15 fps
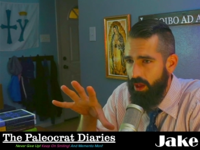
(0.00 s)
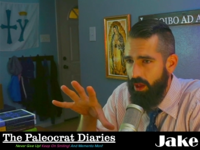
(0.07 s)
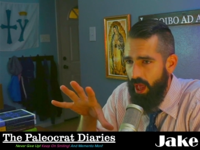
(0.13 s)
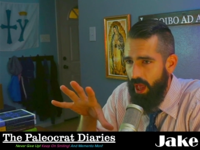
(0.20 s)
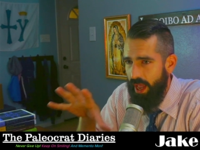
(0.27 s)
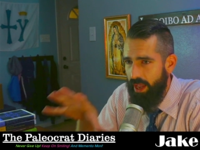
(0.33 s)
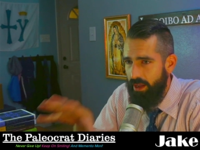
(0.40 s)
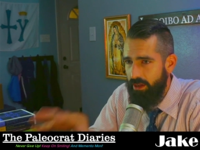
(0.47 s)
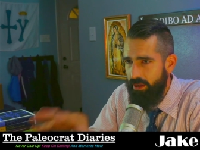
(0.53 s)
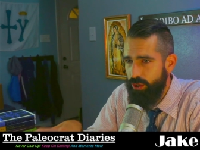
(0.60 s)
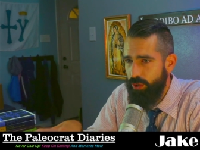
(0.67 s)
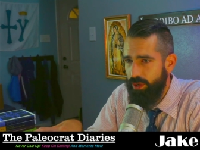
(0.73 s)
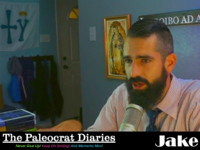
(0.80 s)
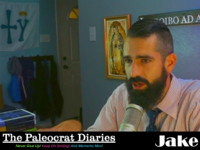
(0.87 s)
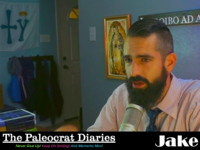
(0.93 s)

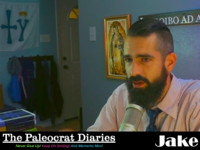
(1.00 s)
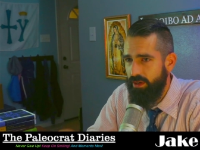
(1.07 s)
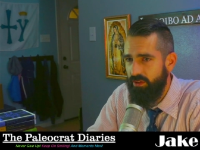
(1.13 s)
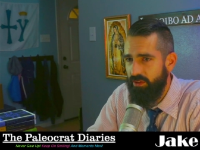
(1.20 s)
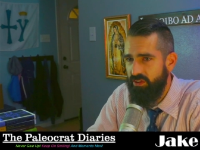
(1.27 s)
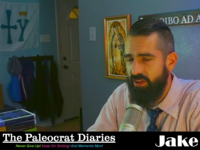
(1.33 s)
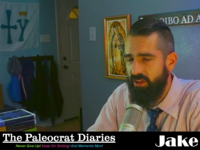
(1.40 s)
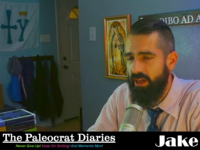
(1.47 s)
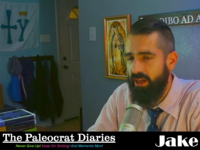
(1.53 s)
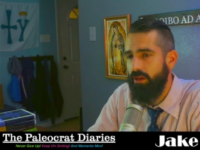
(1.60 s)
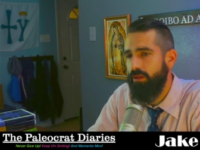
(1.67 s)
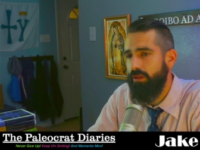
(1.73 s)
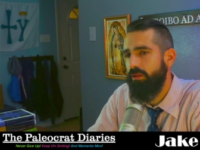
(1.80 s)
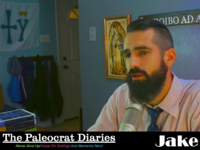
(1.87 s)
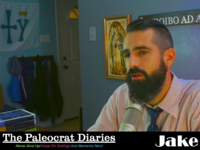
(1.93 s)
Hadrian II
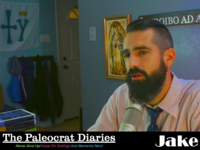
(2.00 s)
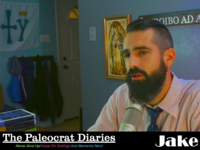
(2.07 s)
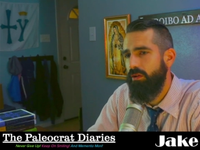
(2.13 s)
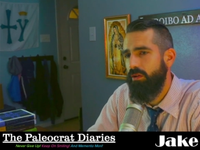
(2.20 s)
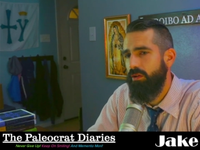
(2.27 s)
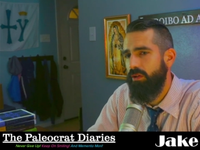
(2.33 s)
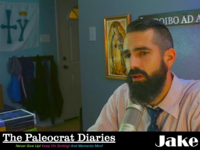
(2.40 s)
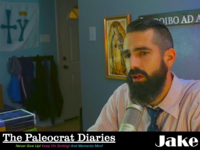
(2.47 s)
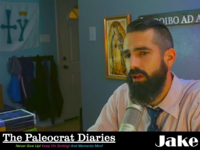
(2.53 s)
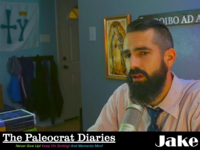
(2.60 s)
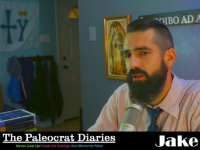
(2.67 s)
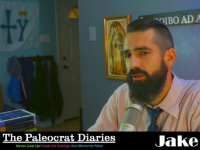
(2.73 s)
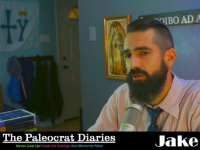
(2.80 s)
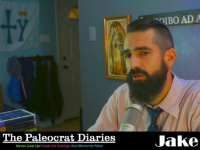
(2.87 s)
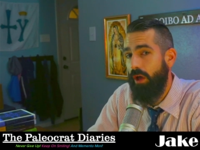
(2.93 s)

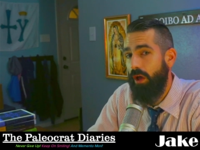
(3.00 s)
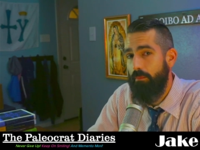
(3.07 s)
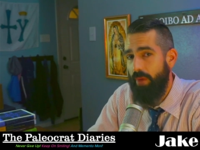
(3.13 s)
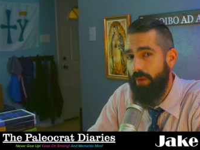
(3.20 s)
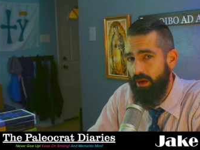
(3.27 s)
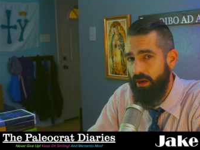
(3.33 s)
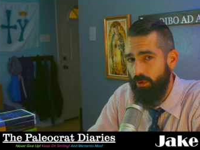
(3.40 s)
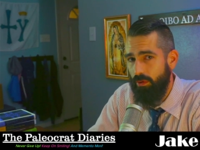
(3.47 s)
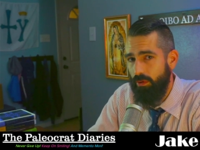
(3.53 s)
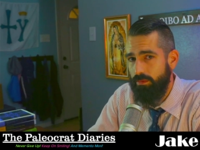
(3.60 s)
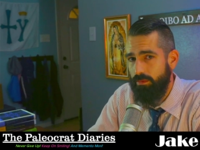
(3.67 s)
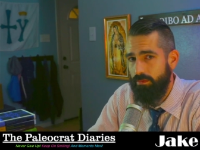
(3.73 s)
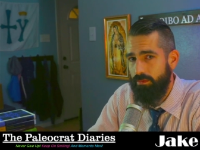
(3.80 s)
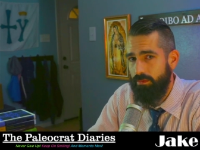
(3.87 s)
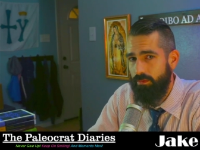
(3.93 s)
is amenable
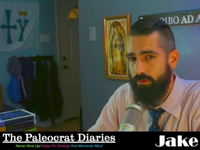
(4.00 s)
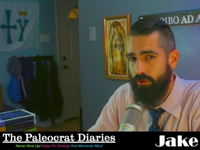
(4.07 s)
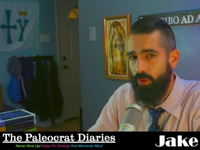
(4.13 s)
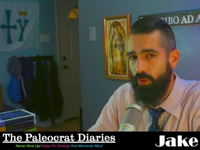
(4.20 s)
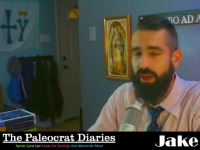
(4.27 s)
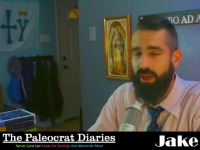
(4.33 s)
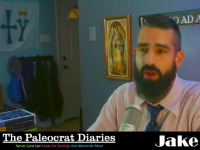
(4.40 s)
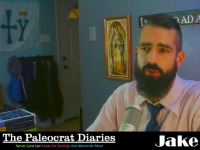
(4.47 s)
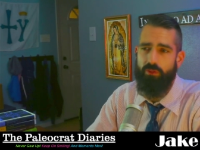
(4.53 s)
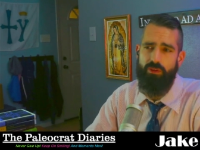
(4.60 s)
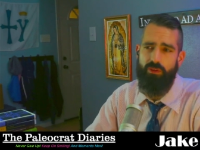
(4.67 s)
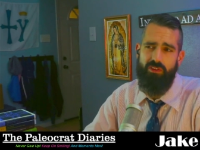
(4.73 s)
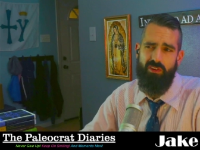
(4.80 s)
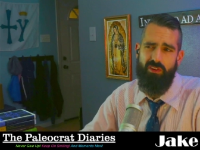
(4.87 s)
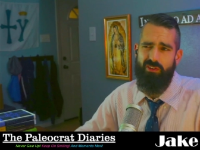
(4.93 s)
to a council. He
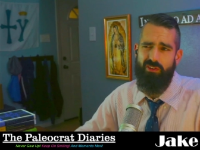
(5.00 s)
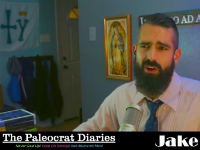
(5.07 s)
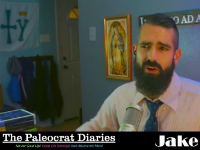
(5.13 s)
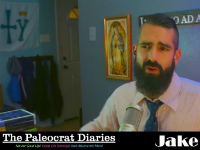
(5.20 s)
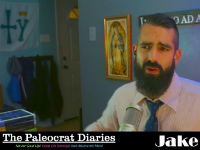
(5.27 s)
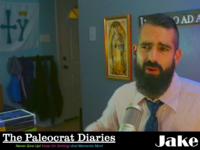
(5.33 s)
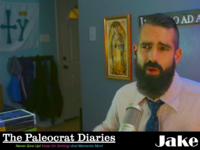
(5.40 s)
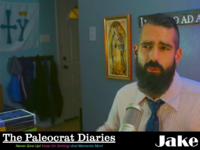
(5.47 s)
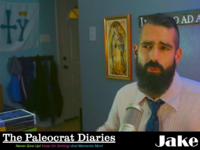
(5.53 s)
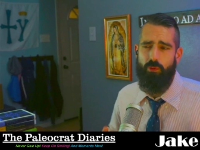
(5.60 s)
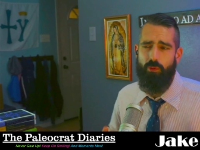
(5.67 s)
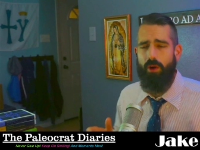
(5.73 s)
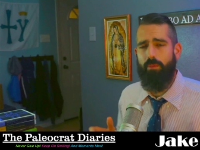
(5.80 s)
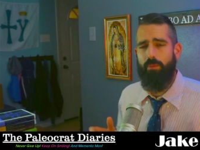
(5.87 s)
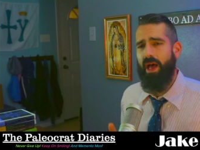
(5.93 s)
says, you know,
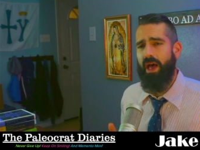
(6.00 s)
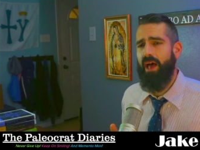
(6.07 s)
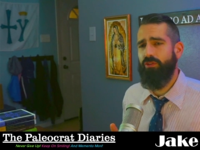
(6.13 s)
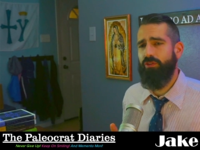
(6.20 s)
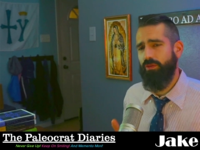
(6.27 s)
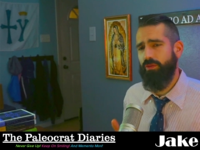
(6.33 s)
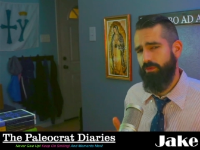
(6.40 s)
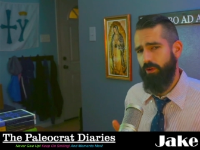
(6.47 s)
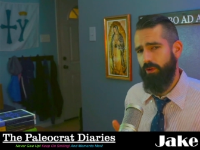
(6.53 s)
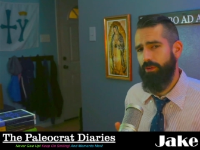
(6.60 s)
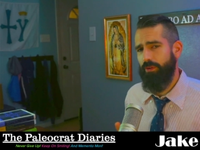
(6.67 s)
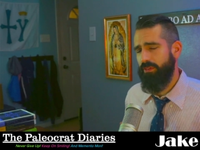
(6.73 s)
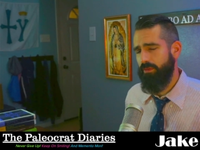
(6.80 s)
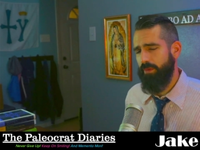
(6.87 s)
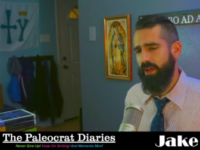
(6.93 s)
Emperor Basil I
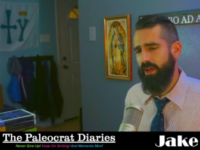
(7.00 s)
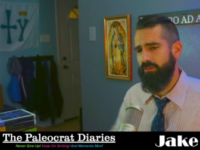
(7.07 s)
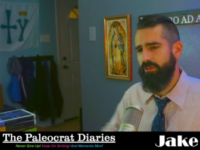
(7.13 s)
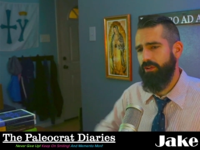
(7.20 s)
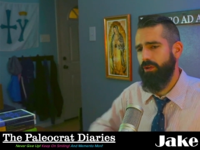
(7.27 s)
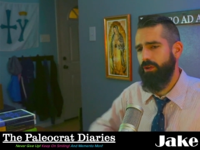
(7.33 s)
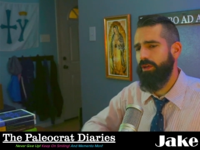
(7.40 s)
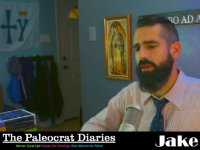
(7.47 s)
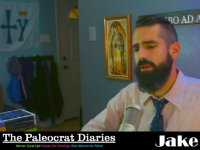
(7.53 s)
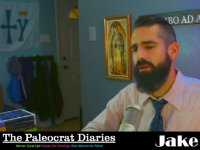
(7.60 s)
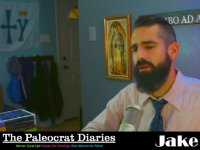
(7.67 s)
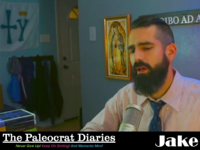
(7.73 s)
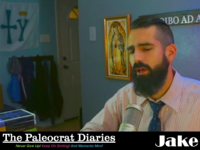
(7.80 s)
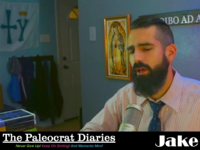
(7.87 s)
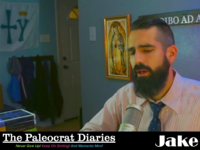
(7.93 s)
the Macedonian,
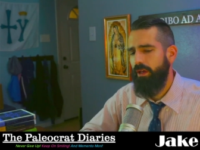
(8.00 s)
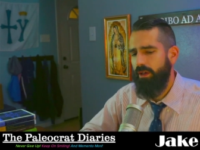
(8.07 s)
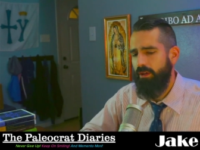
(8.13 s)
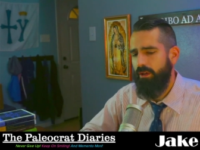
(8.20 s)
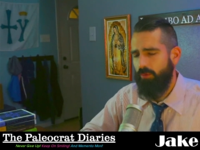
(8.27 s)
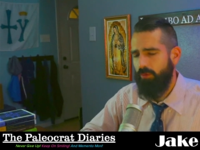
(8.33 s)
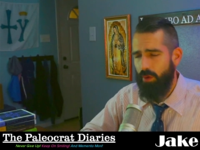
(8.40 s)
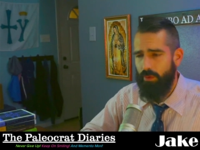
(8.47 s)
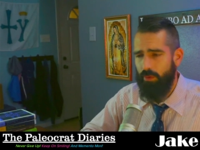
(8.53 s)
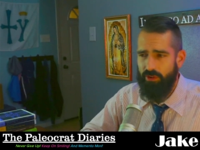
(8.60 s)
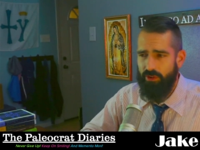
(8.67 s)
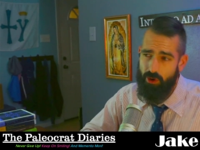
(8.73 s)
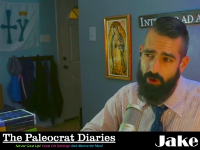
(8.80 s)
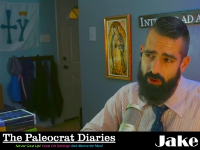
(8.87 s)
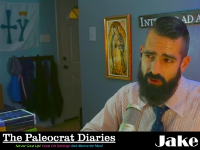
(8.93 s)
former
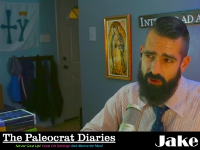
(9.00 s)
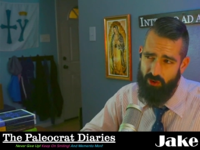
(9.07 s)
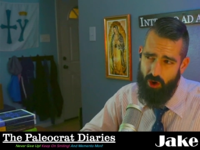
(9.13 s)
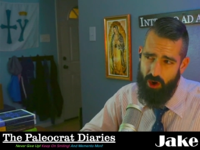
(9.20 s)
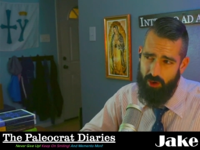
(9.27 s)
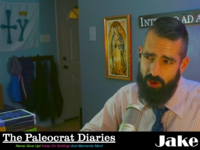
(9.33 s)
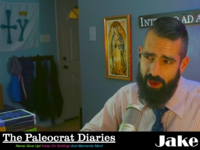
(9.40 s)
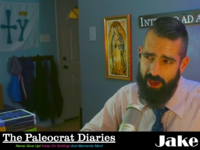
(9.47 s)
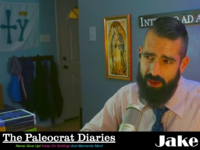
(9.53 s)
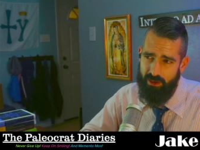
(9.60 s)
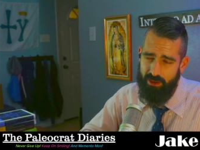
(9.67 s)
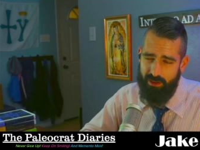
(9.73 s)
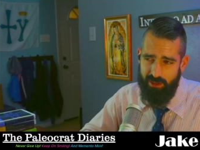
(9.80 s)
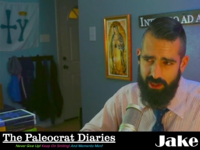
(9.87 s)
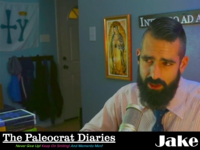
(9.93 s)
circus strongman,
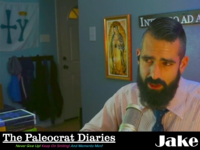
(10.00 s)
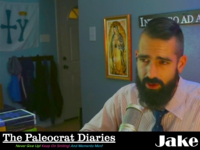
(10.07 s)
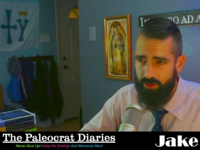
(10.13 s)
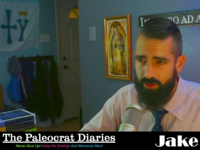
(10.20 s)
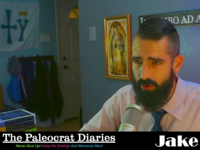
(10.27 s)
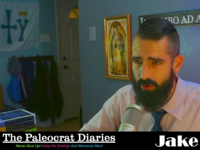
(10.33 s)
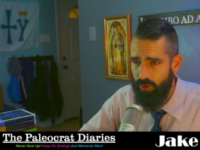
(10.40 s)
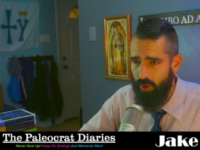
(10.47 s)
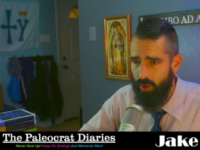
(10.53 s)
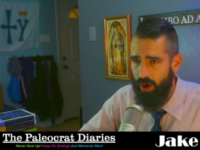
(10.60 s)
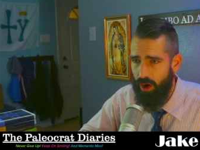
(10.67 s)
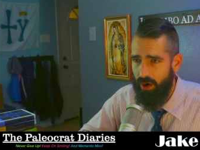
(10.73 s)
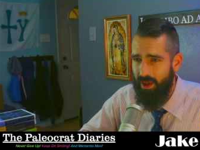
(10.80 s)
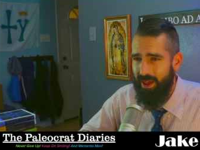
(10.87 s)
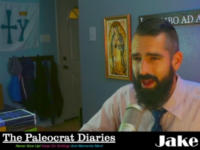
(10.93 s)
illiterate though you
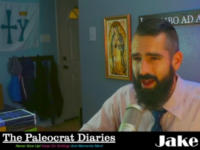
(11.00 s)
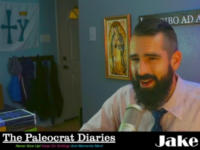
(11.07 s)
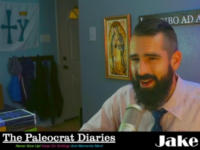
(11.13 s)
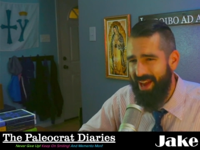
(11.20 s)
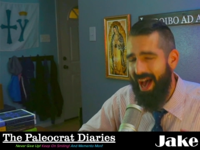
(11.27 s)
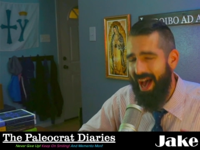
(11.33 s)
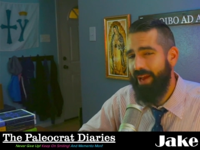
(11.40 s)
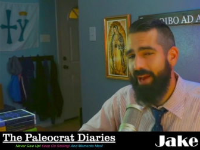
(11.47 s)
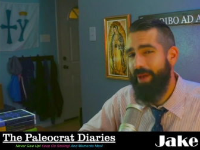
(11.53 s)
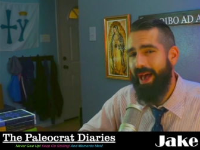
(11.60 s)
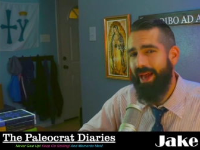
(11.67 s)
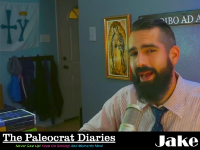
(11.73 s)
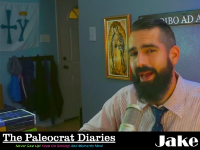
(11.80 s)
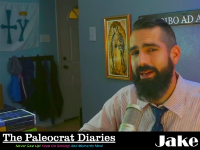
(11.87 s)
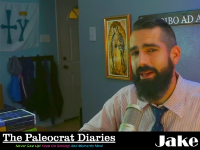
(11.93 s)
are, not a
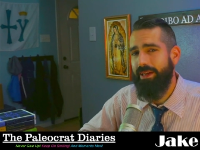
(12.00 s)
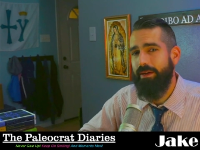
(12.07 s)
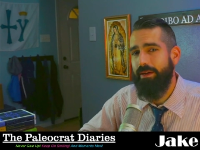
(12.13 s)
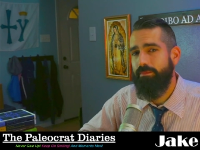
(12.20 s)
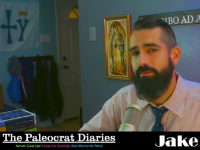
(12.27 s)
bad idea.